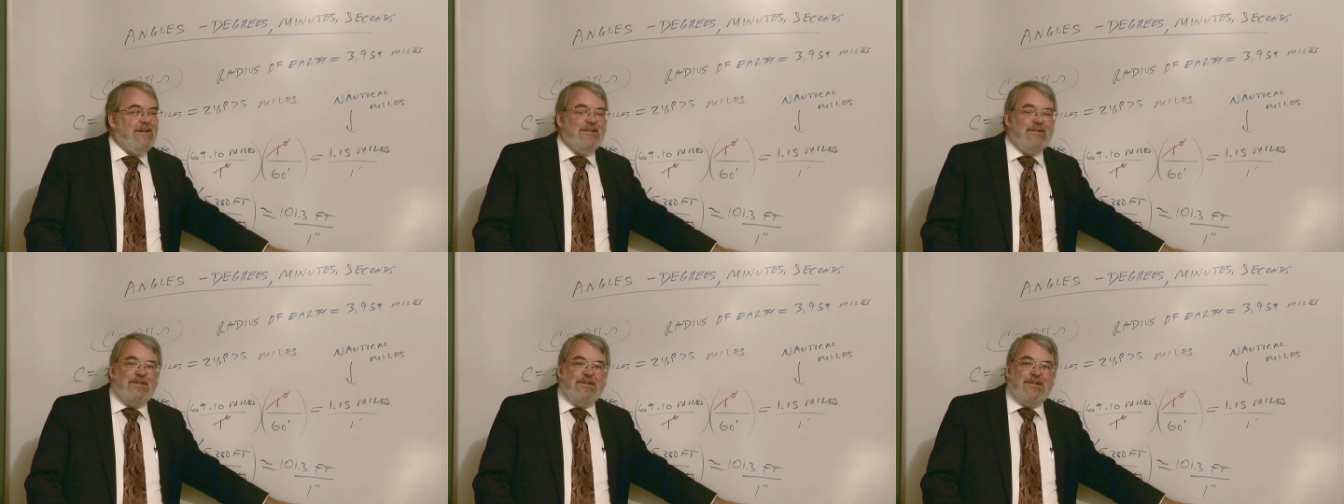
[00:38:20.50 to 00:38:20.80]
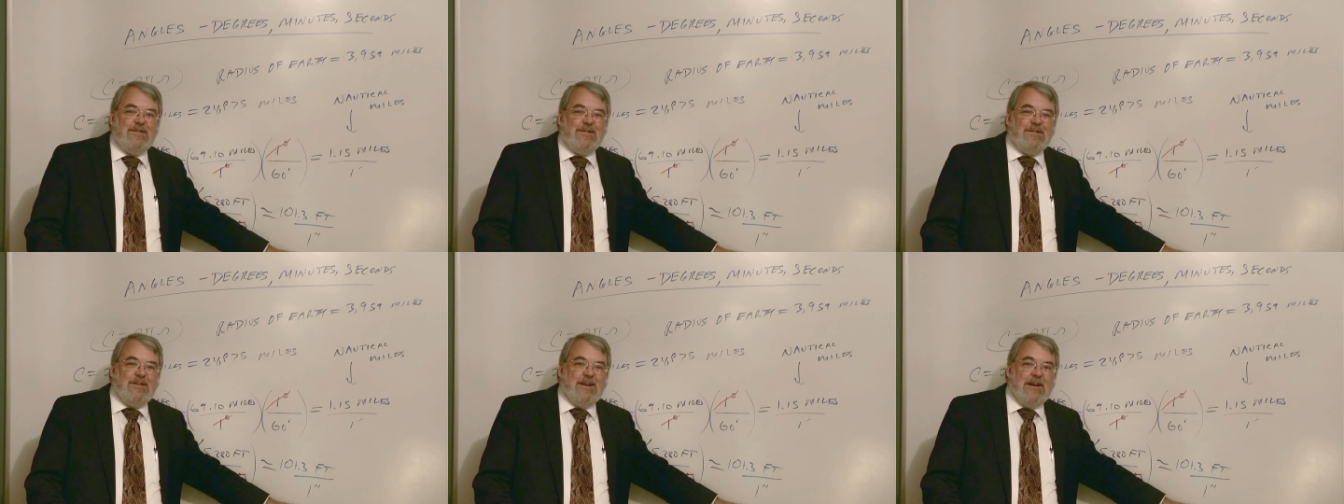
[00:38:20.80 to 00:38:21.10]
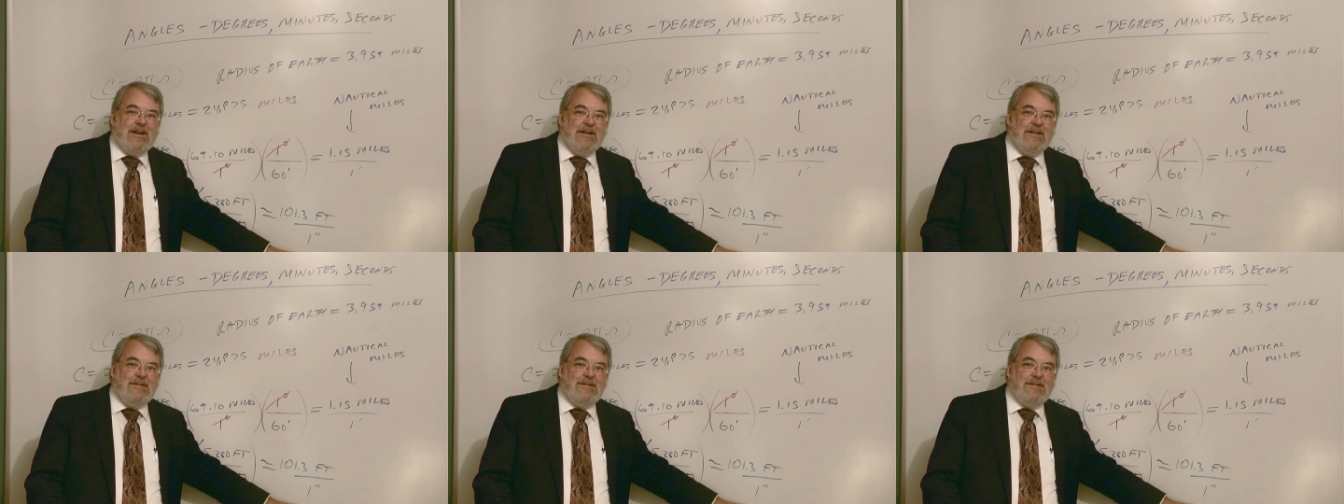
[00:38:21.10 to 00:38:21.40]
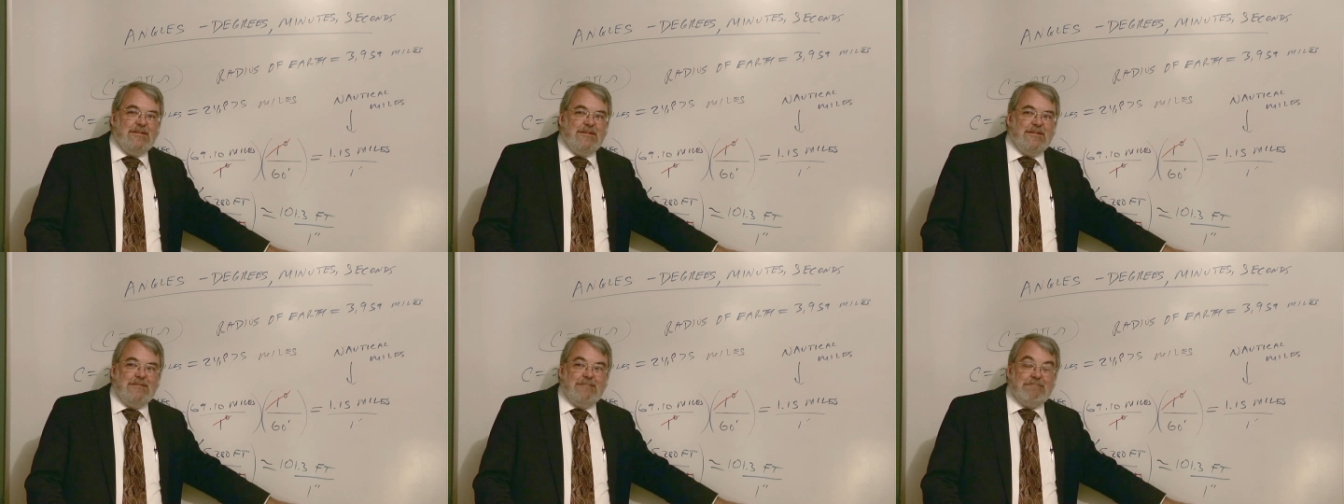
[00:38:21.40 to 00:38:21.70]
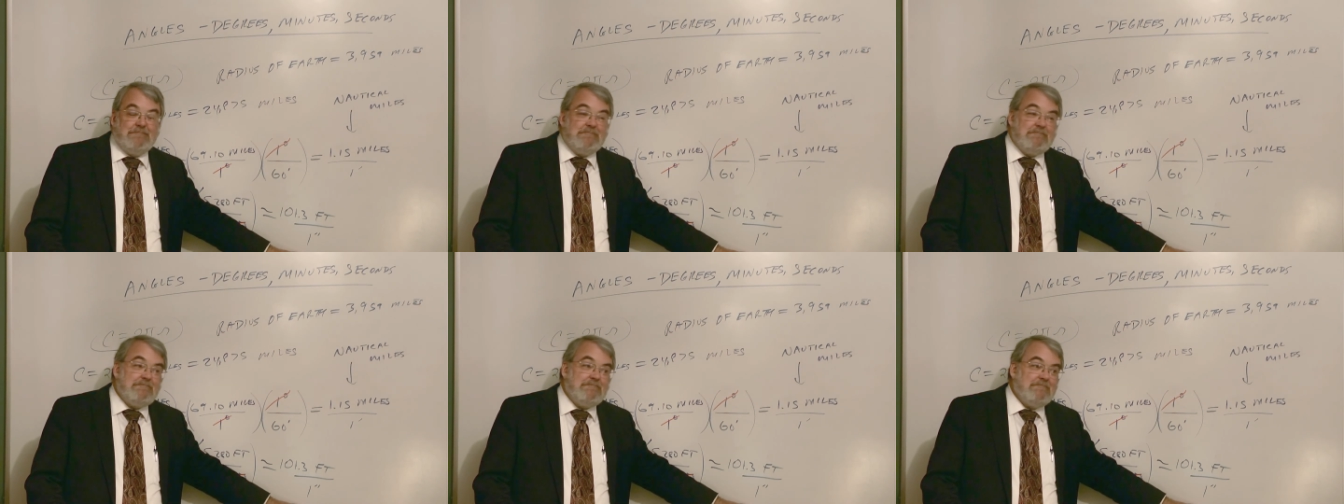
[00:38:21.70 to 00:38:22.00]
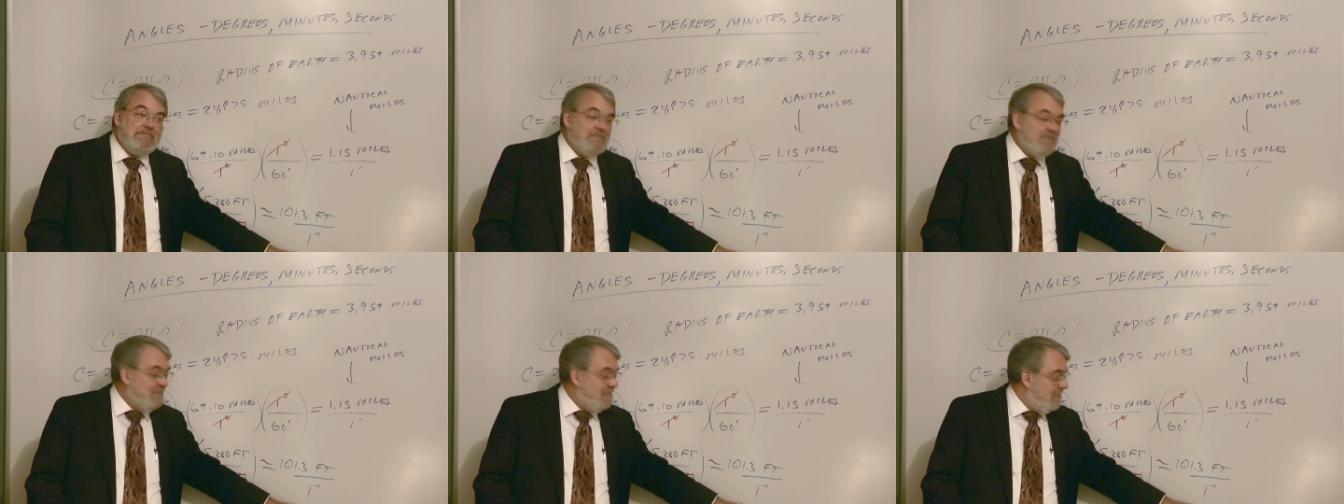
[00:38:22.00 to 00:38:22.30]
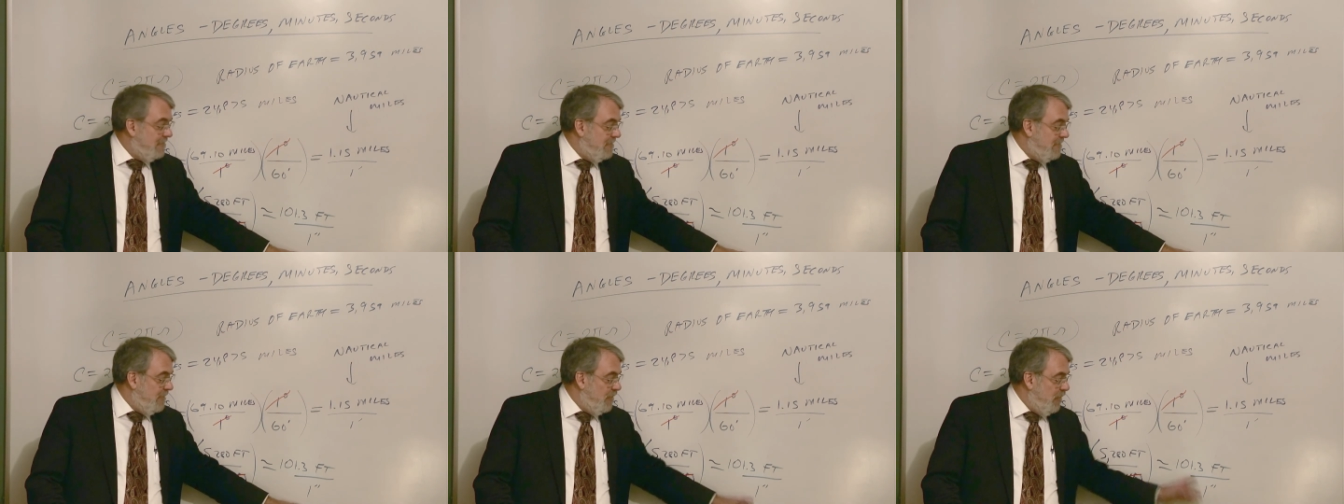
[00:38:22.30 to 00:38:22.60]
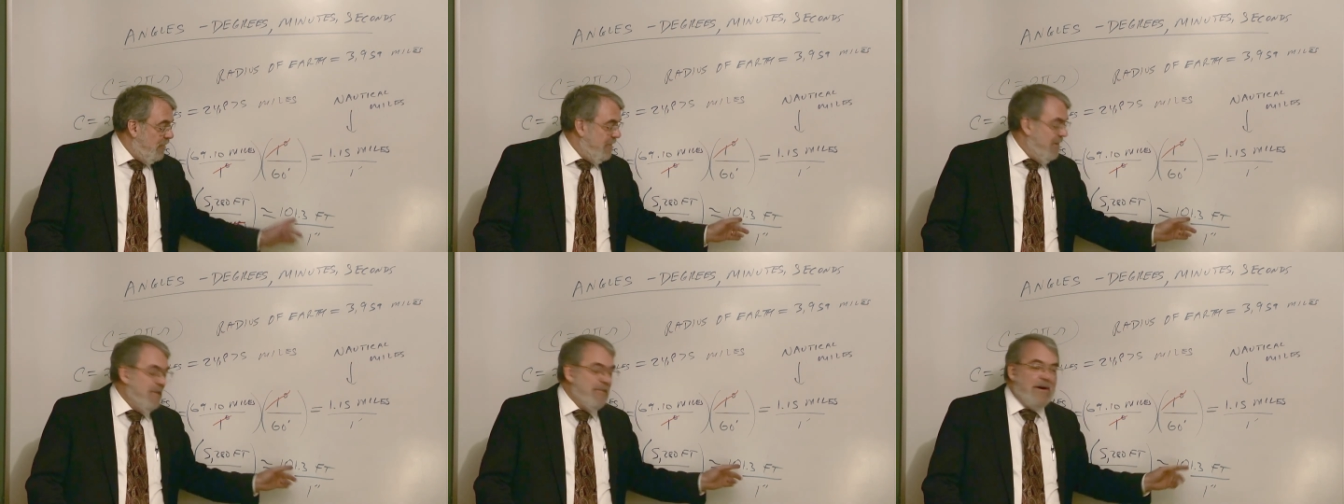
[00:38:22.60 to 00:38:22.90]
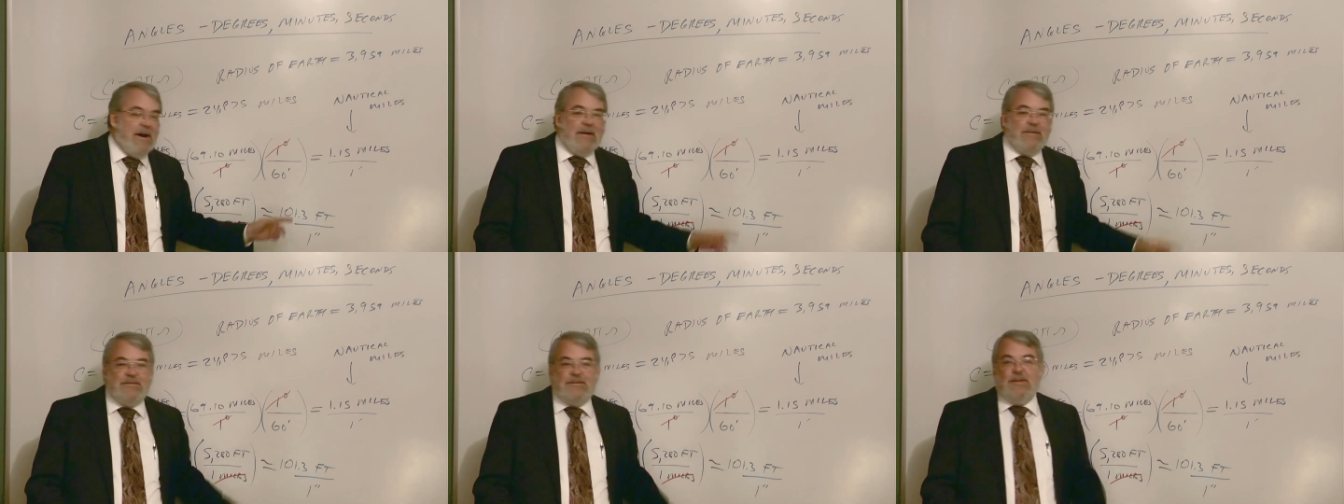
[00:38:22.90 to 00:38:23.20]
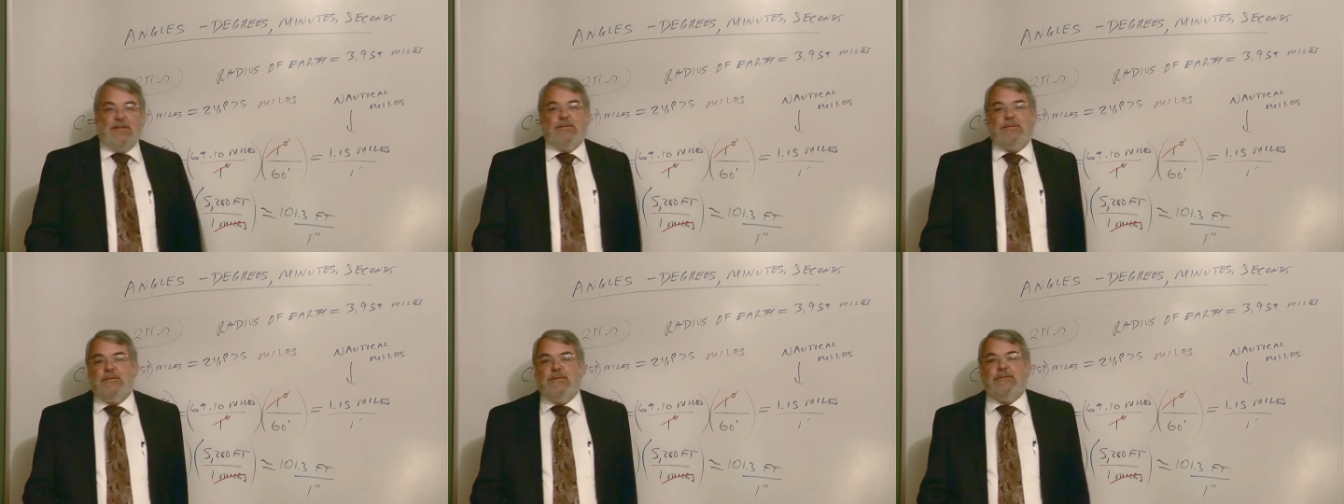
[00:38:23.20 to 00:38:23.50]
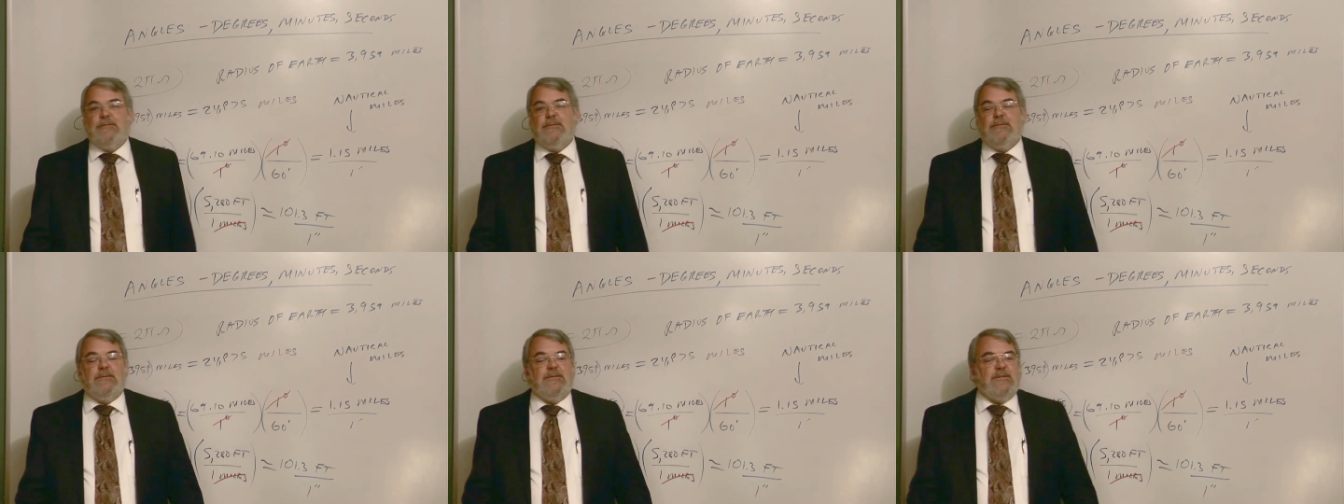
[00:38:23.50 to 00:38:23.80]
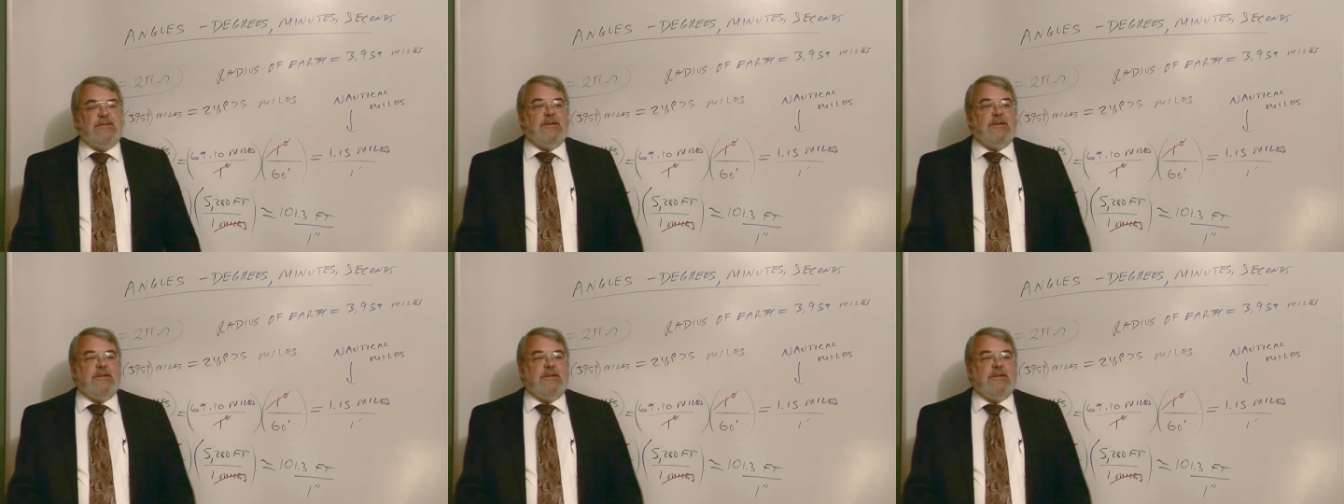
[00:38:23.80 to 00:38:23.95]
second. Would be about tenth of